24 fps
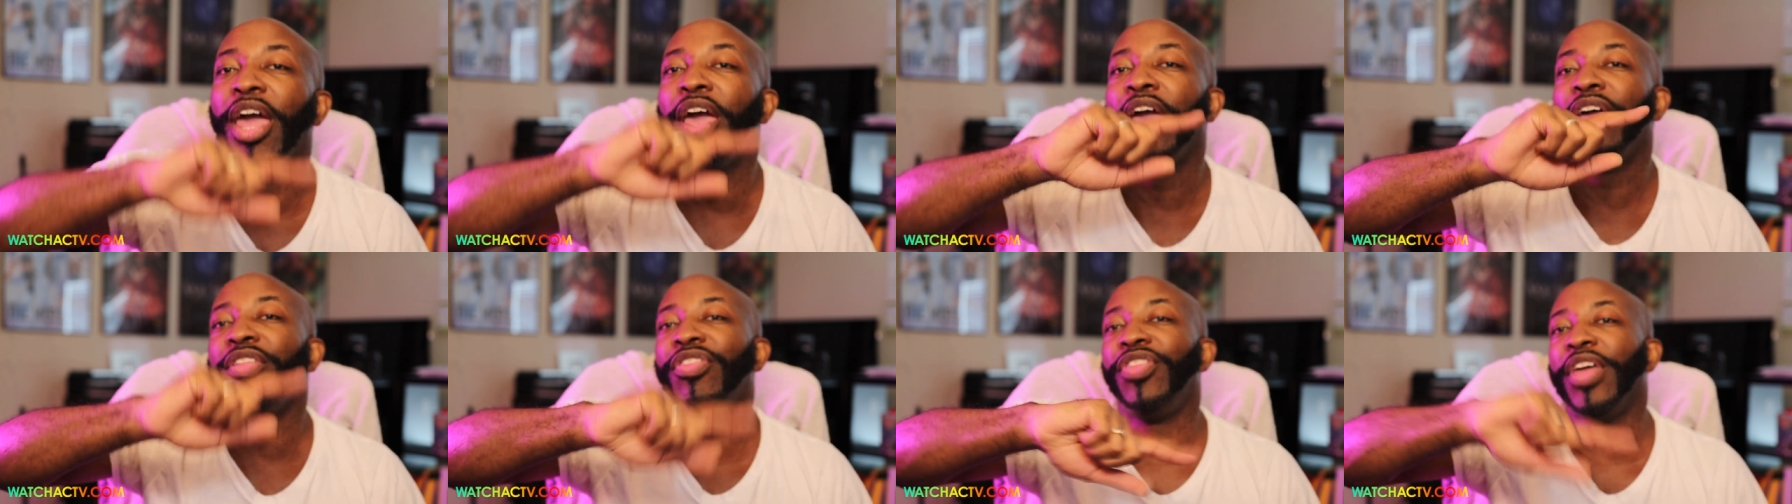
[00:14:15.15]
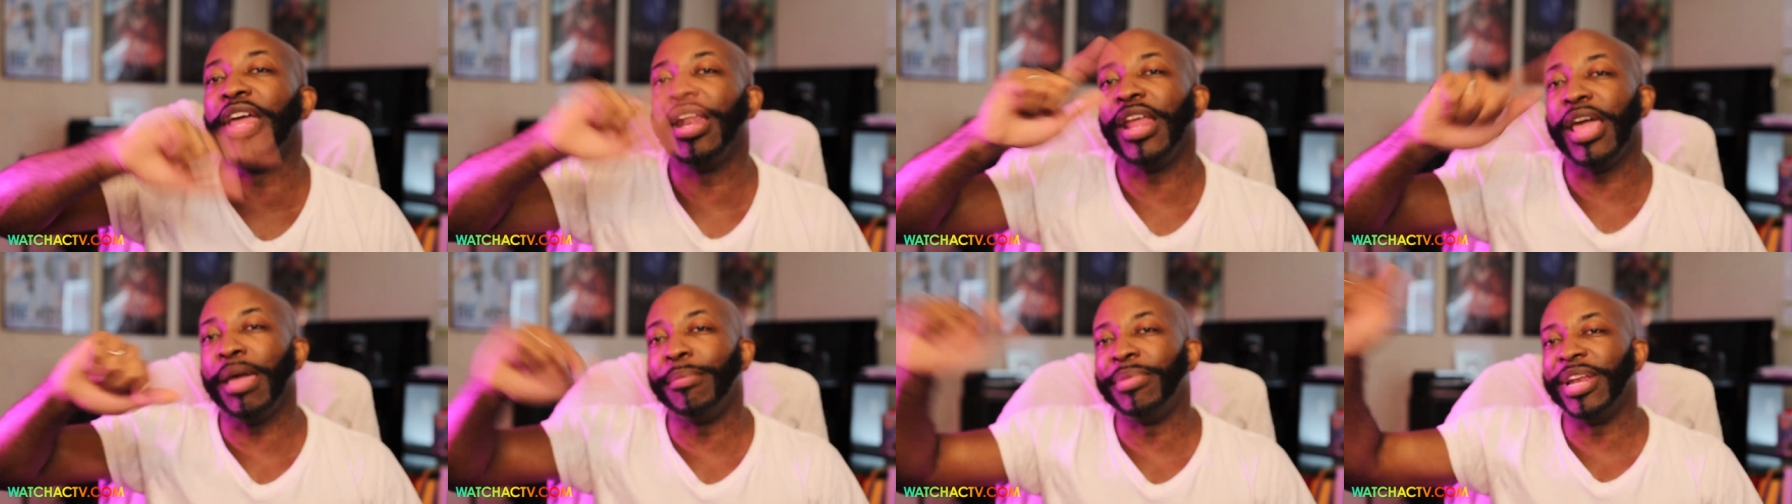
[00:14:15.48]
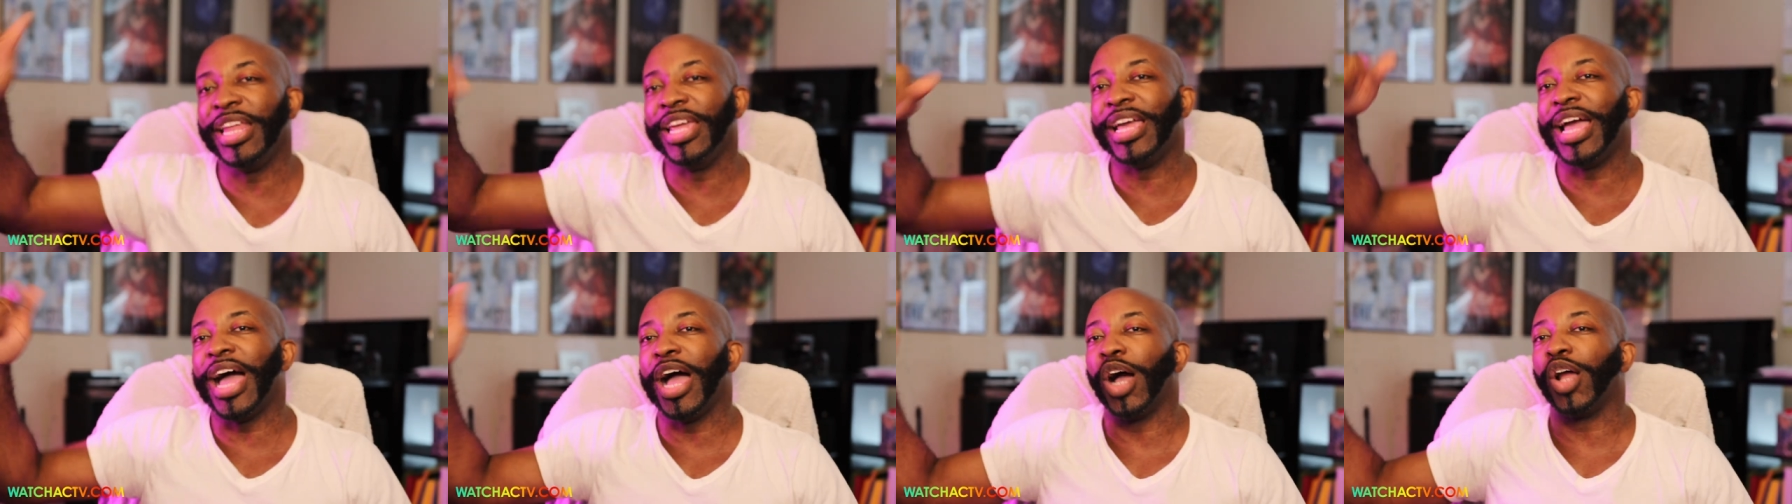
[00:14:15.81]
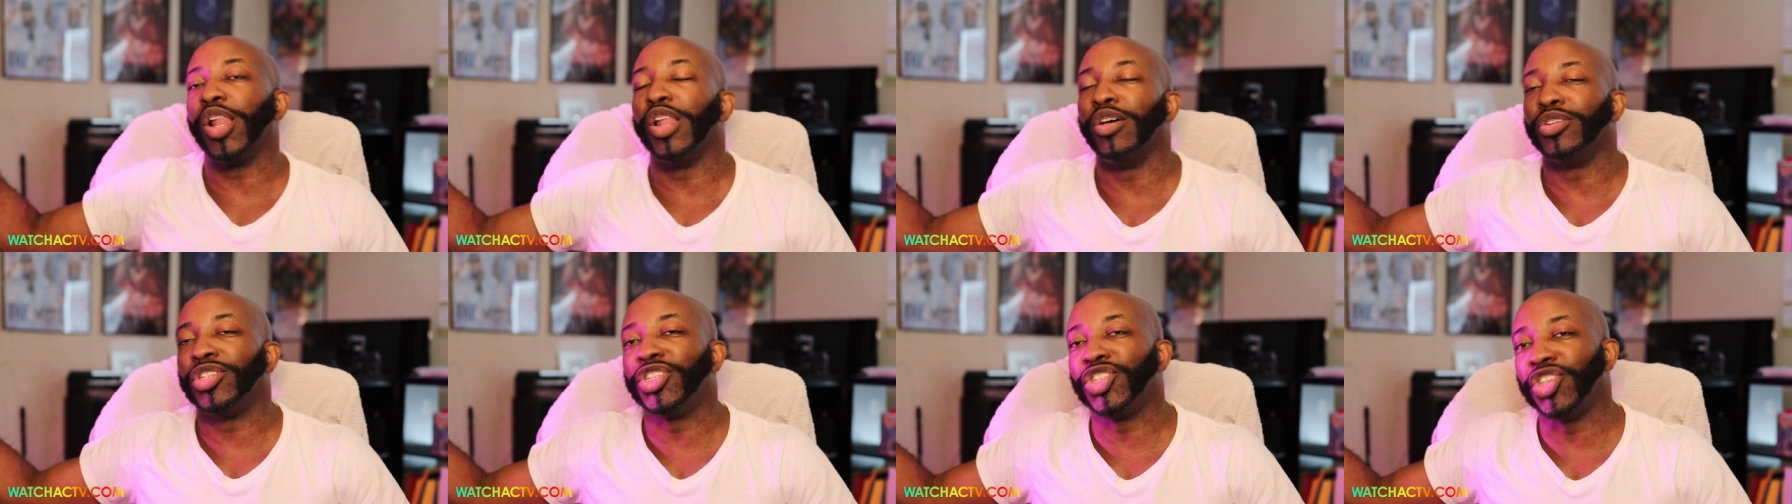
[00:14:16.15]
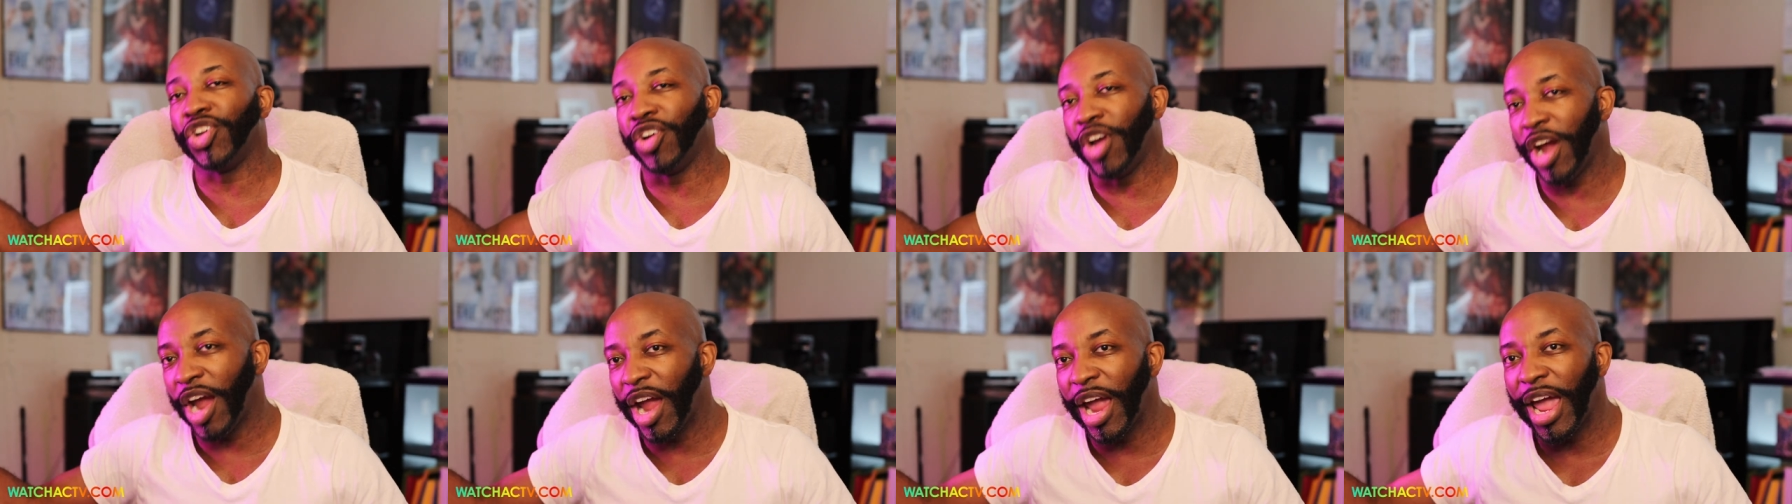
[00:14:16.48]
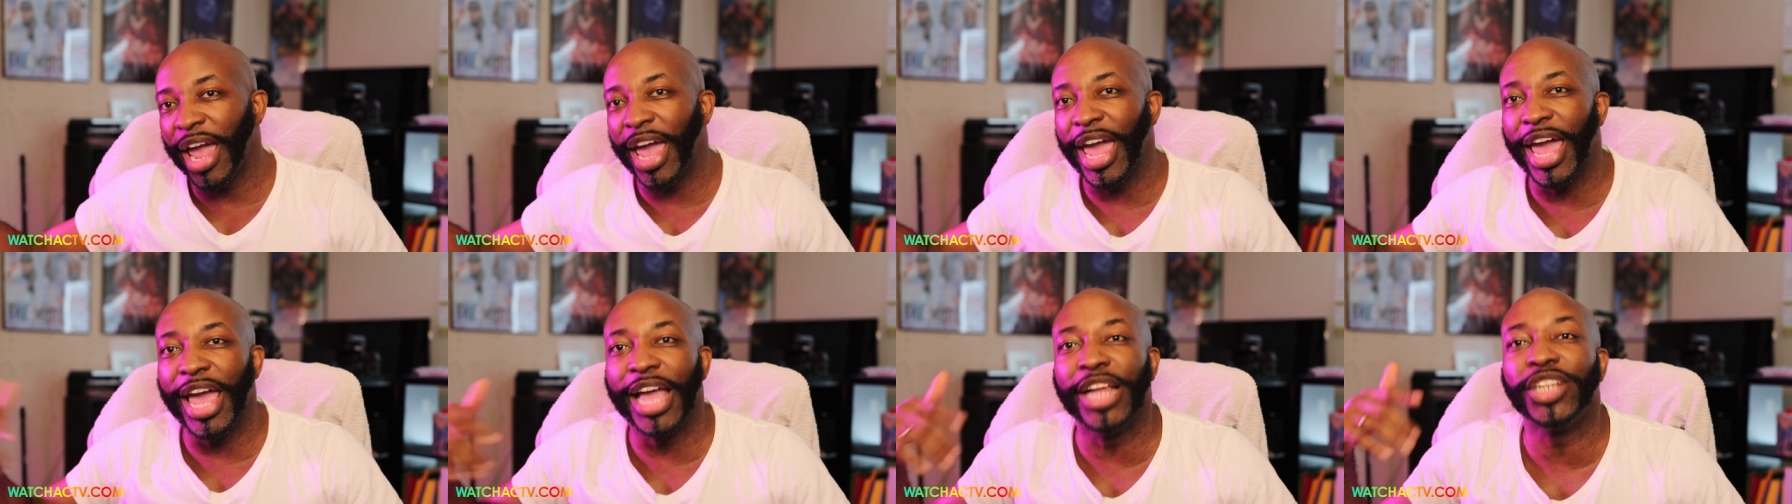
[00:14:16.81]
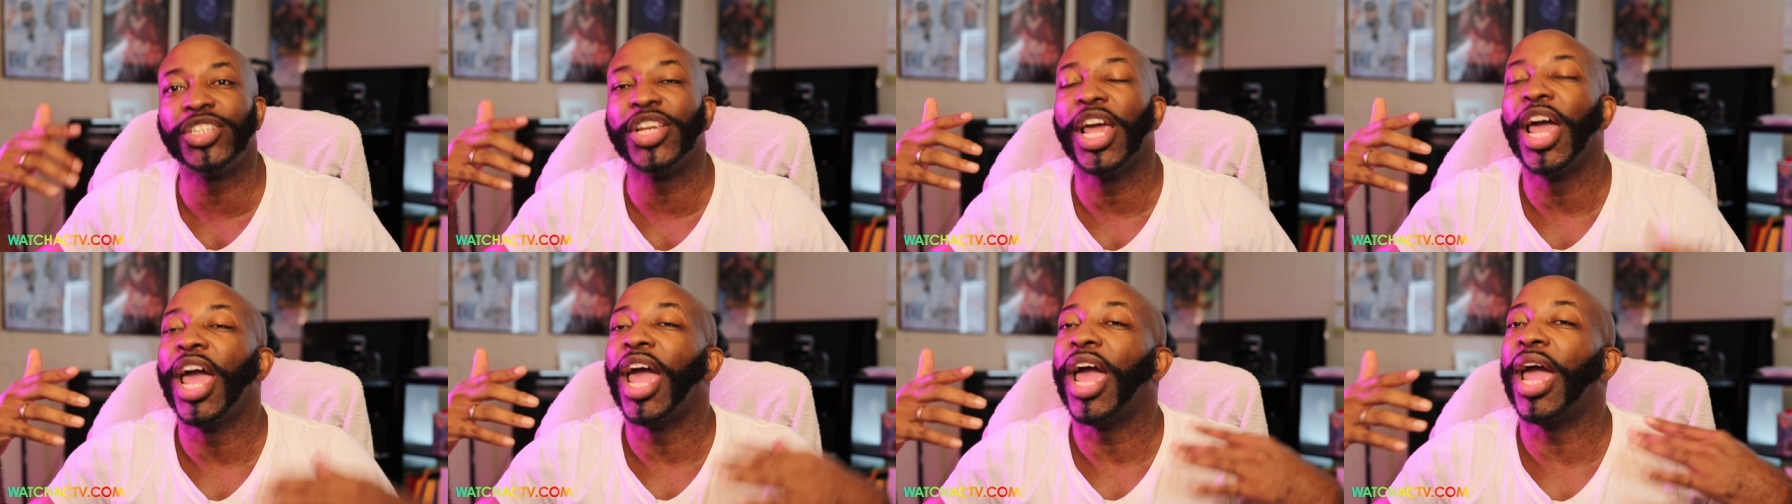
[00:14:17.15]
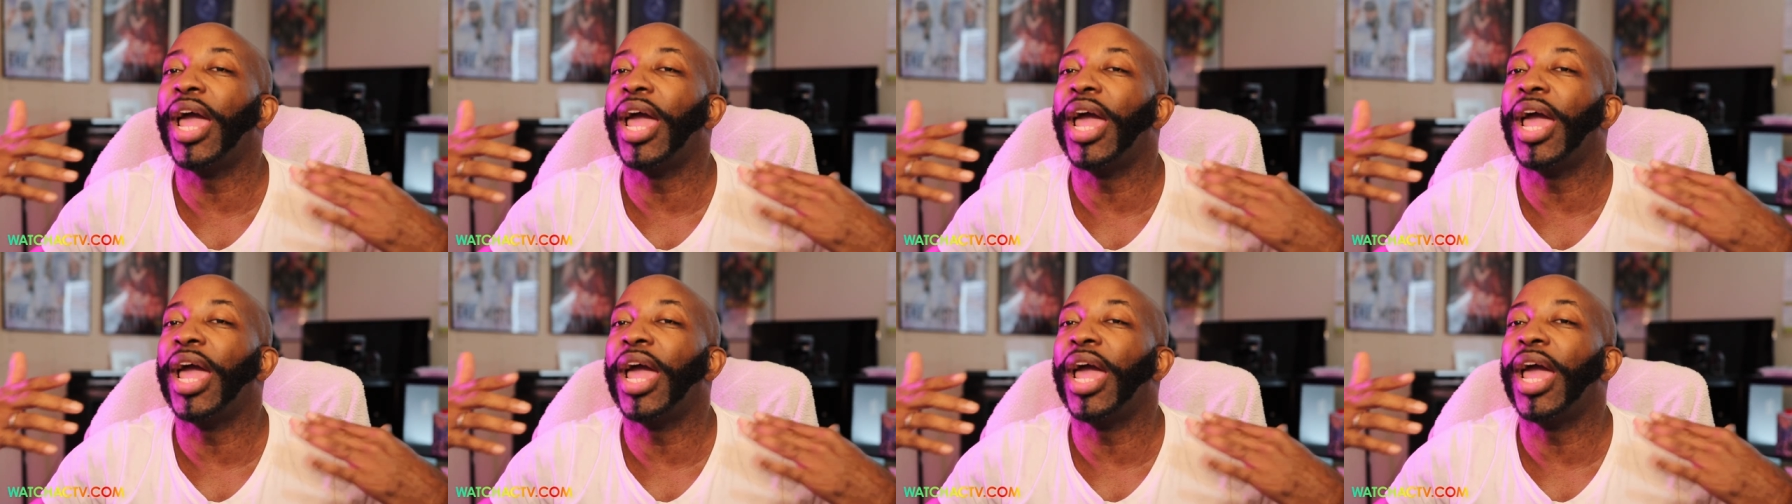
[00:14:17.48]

Then Emily got closer to her edge